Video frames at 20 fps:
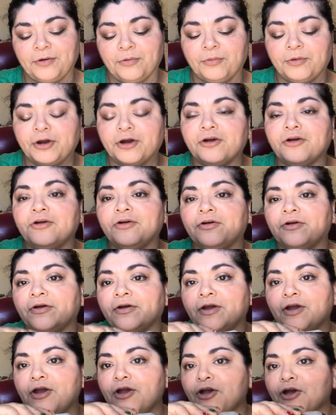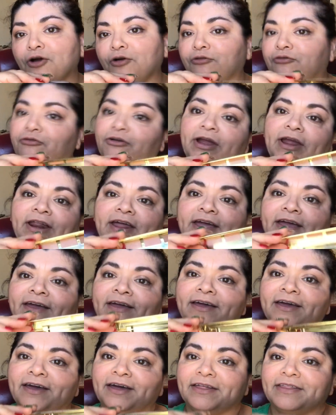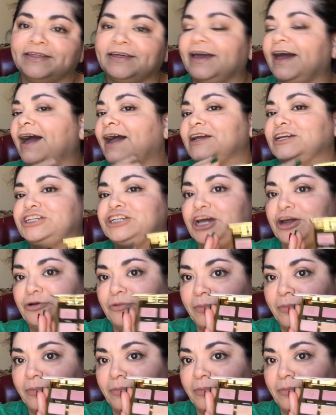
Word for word: we're rating the eyeshadow